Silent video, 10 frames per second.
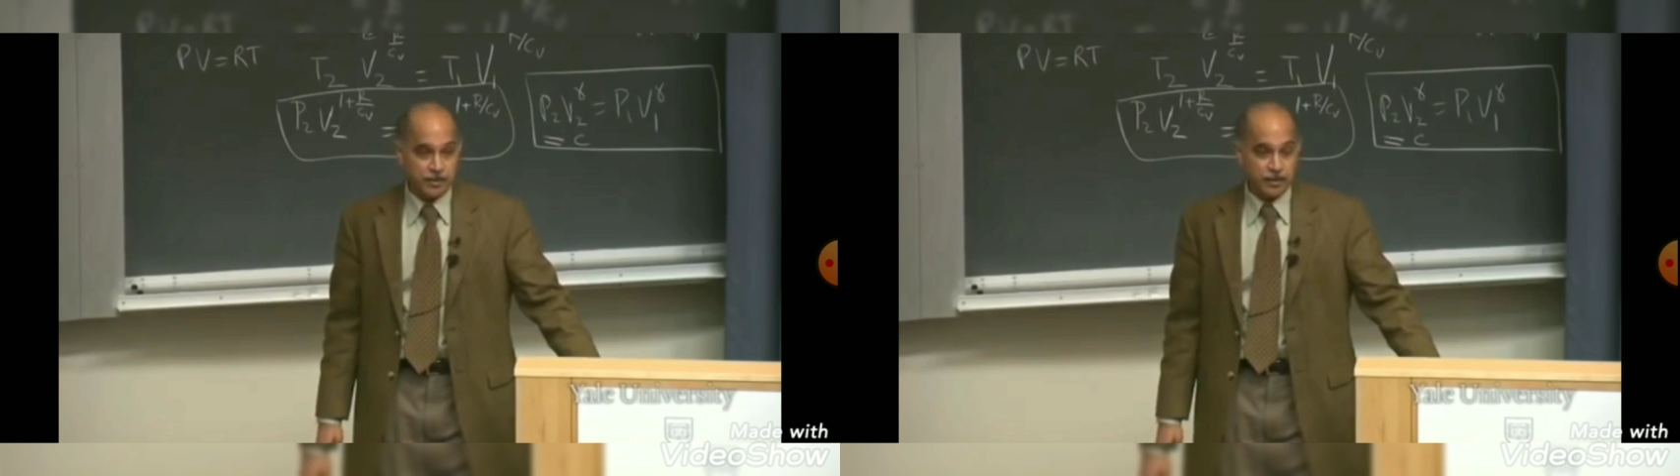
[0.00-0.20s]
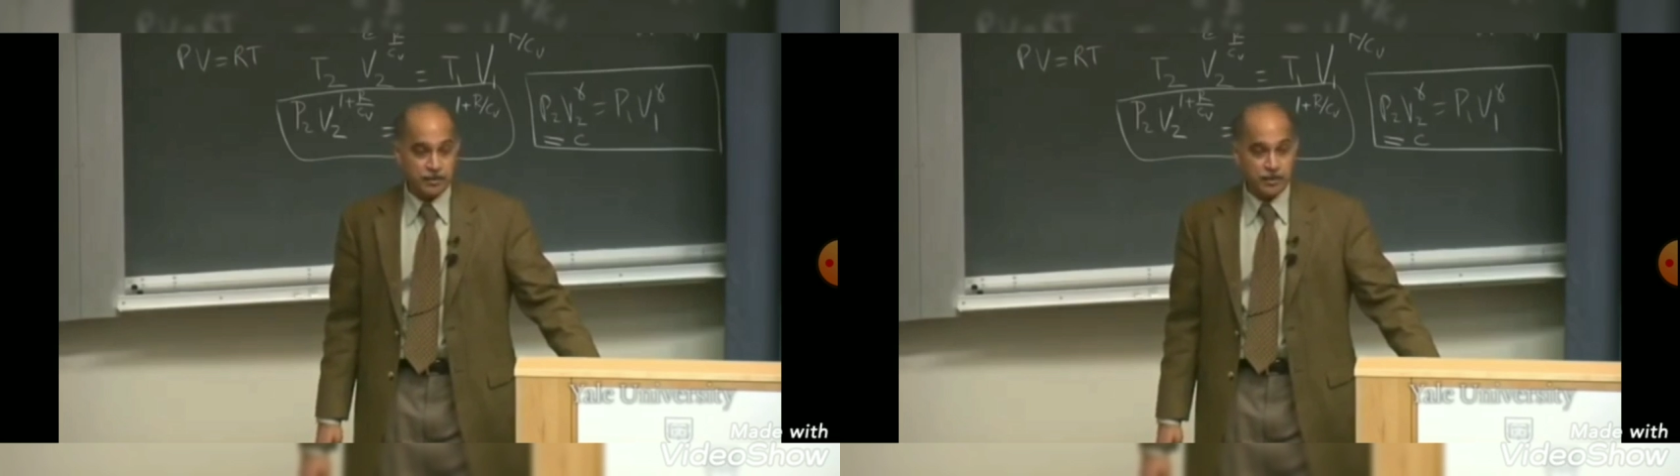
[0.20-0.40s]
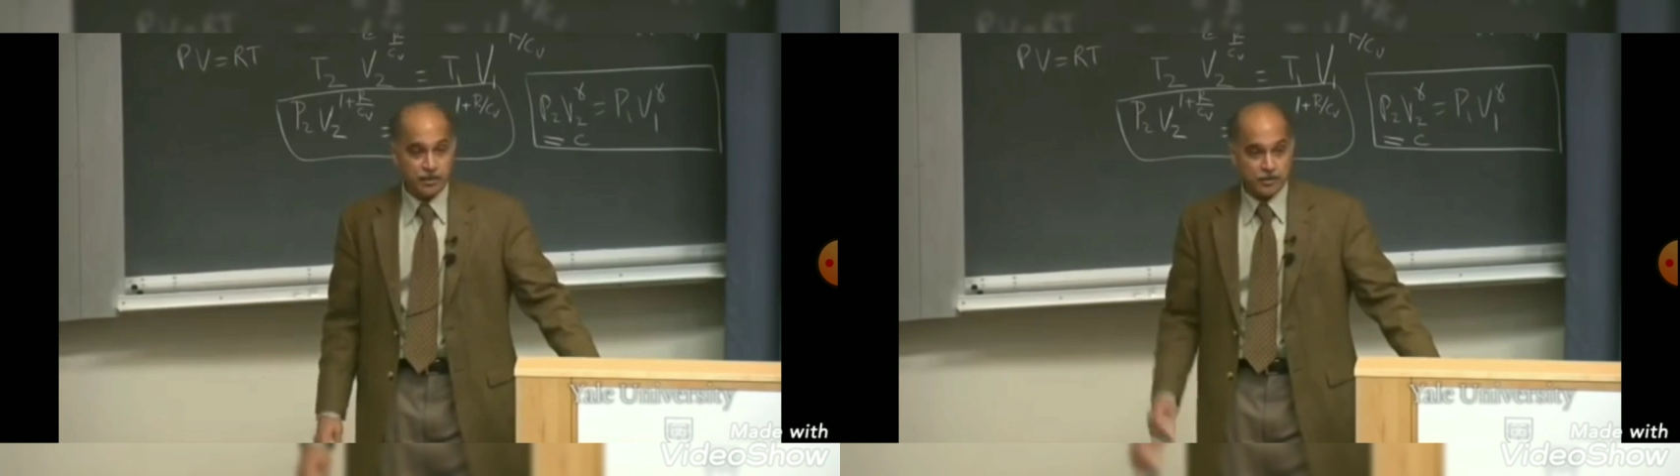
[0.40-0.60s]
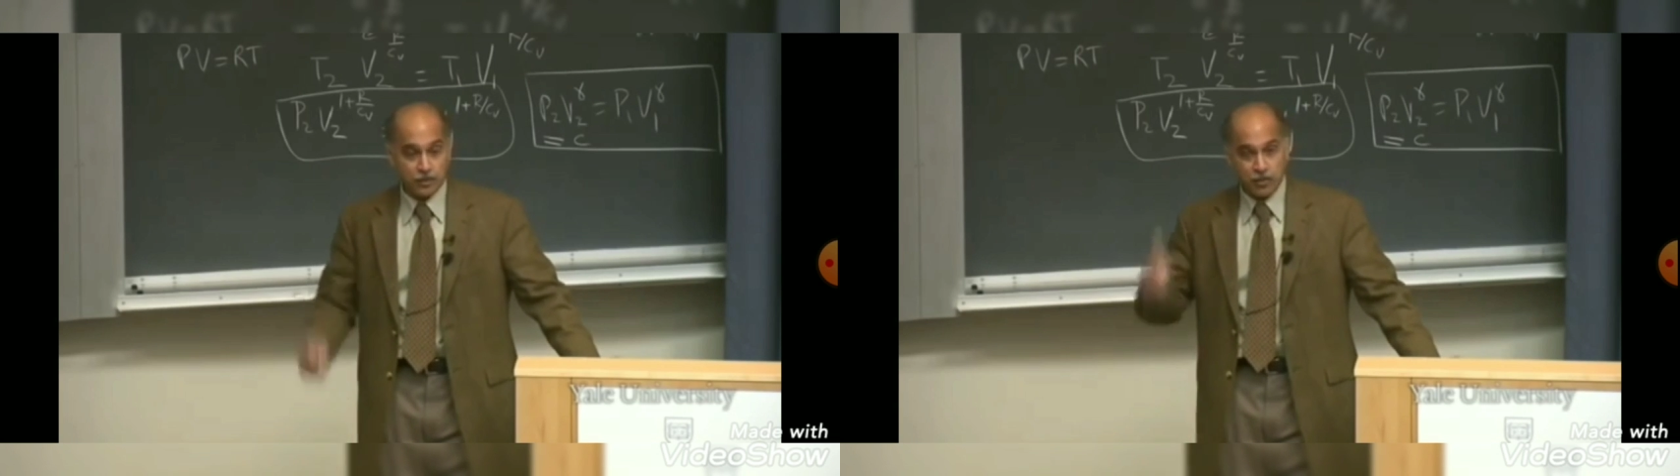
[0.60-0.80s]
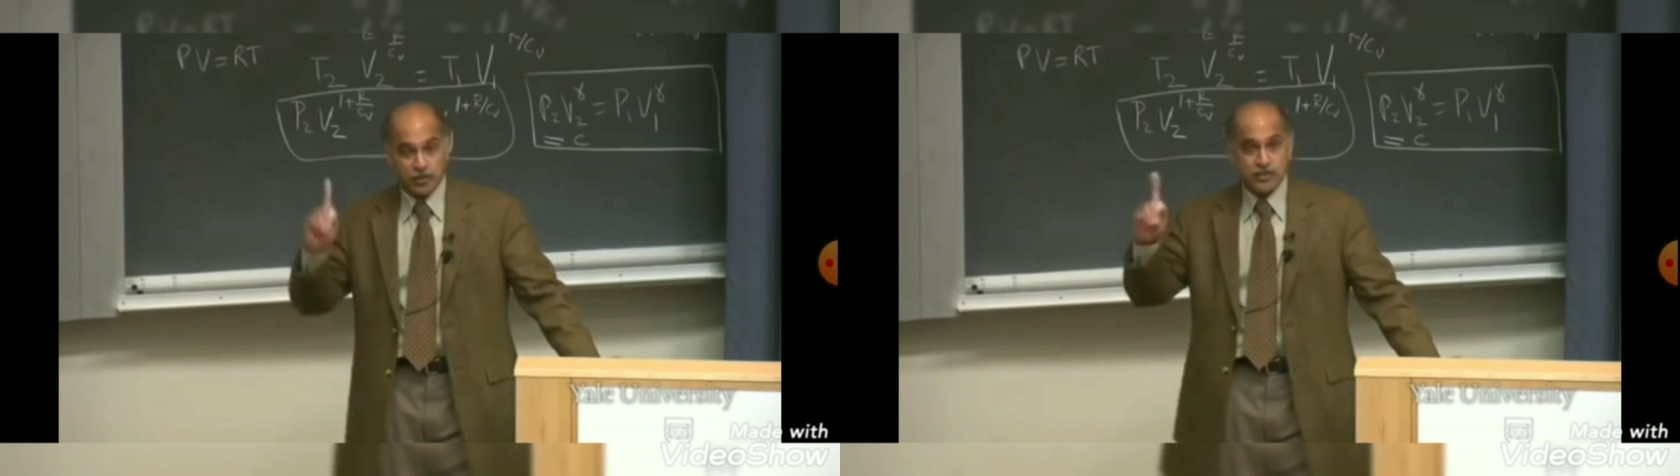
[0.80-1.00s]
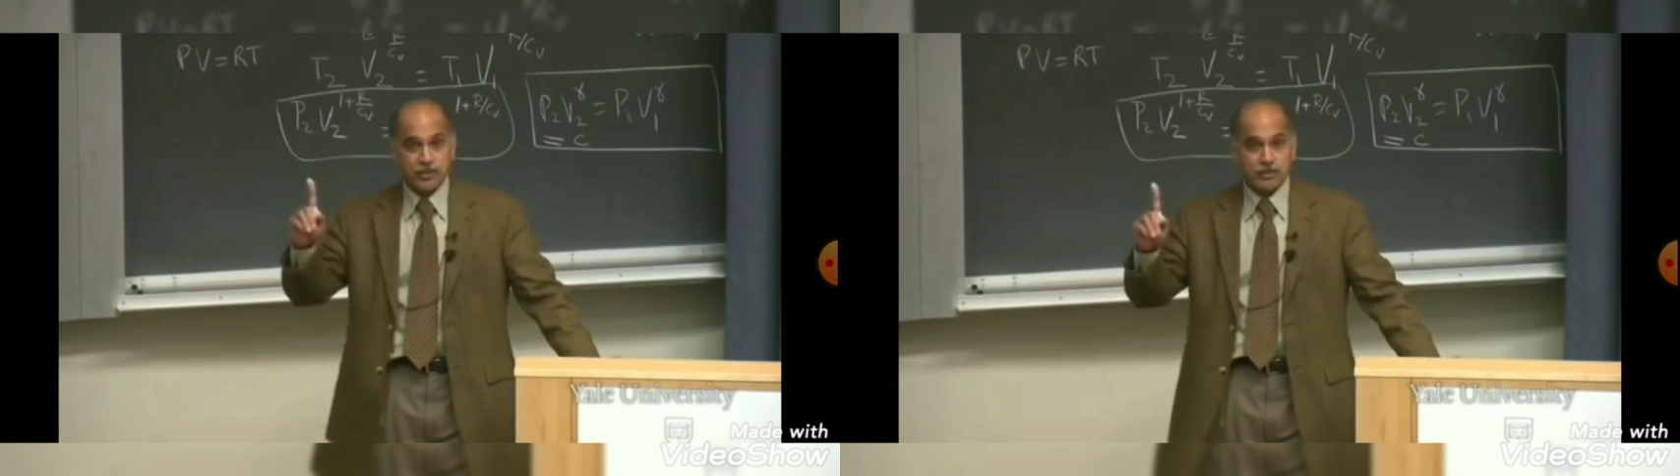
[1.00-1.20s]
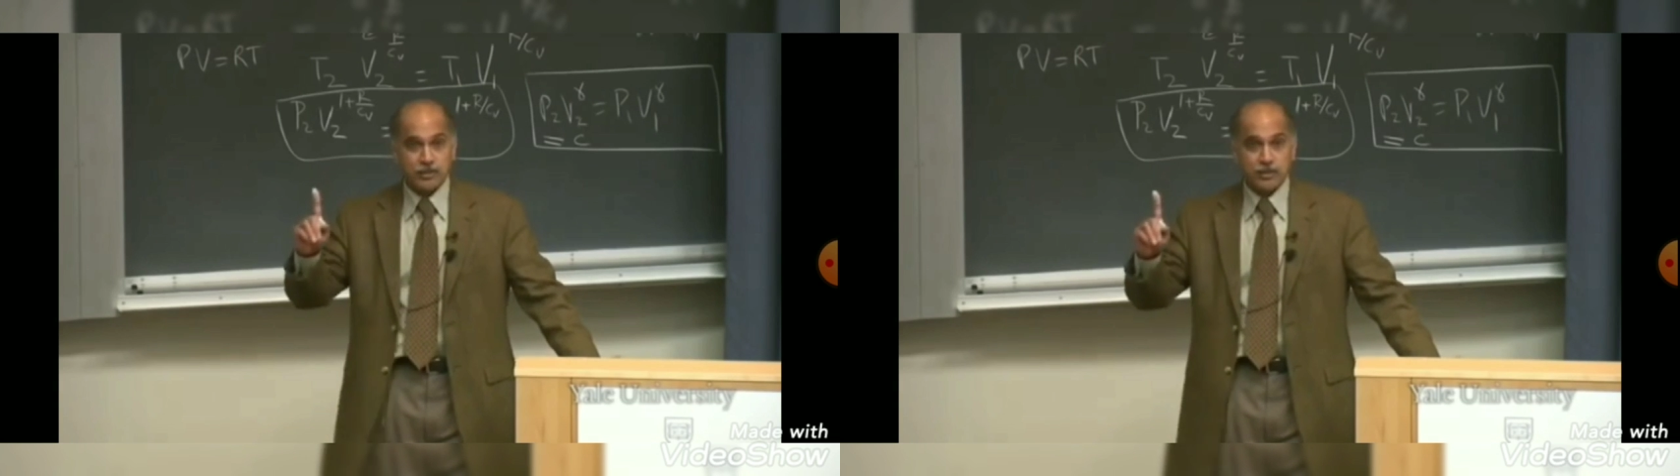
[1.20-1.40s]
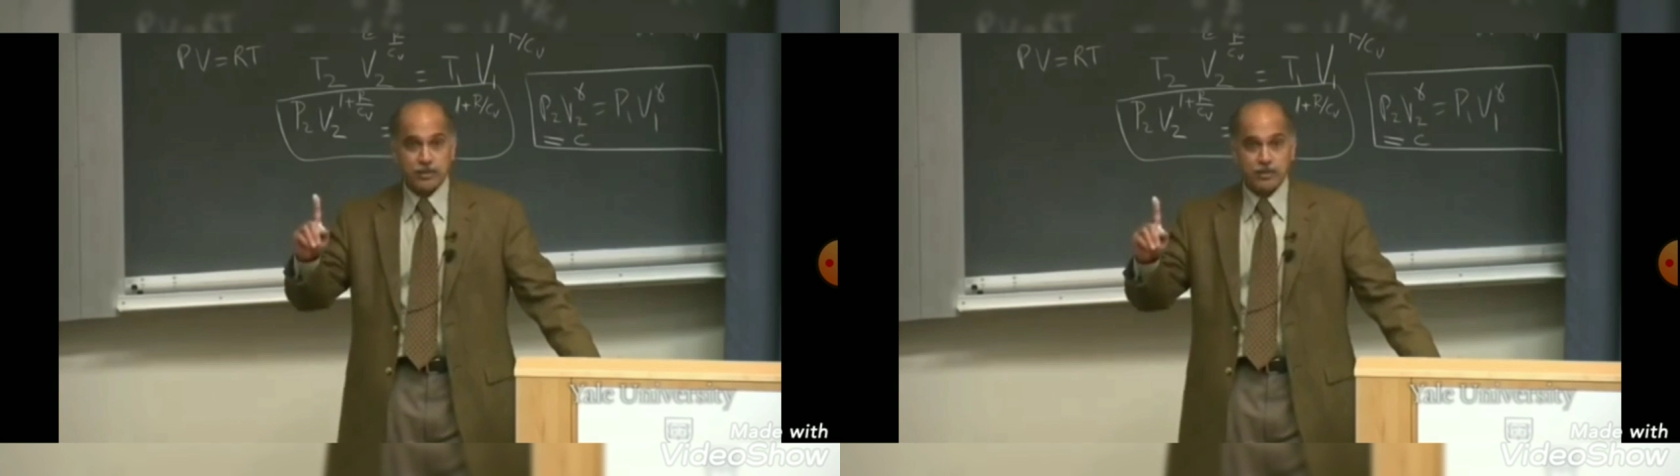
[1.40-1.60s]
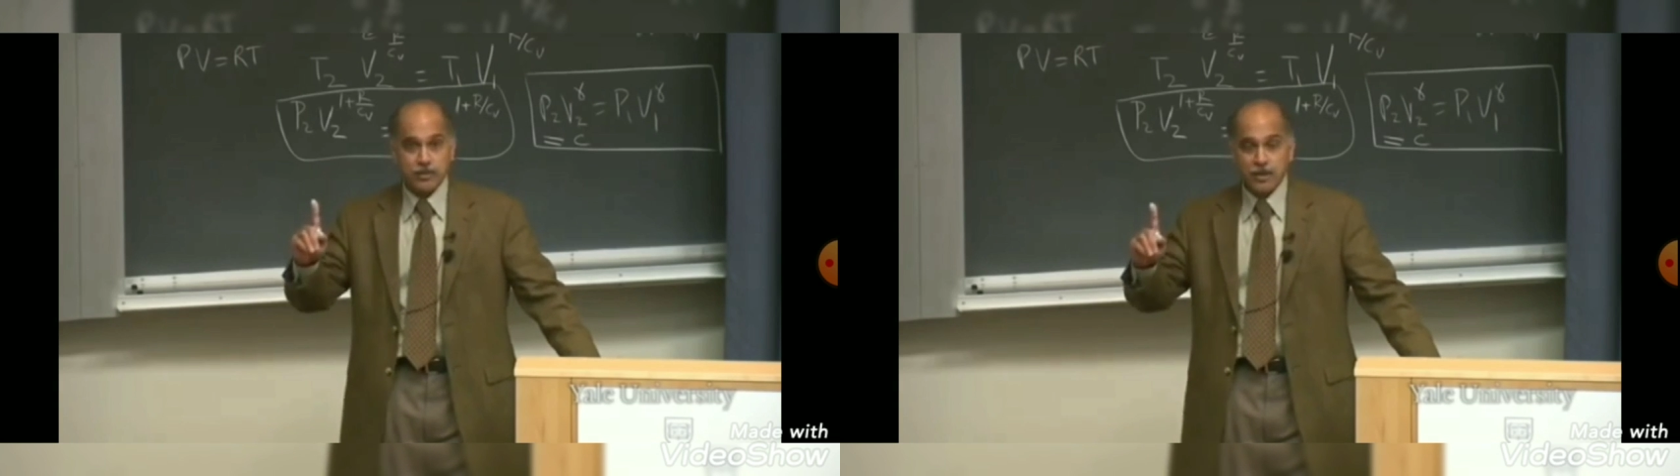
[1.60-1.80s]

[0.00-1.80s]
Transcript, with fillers: And according to the one single law,